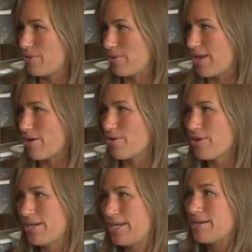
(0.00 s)
their
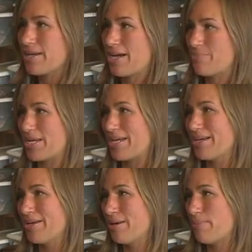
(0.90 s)

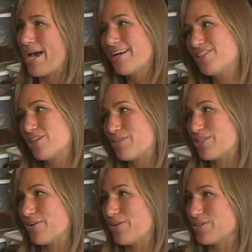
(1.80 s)
incoming packaging
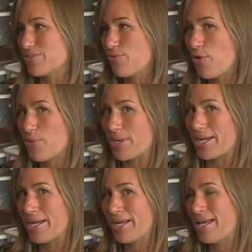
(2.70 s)
materials for
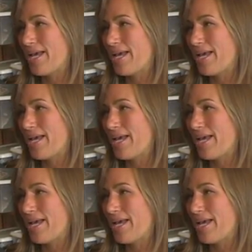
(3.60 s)
me,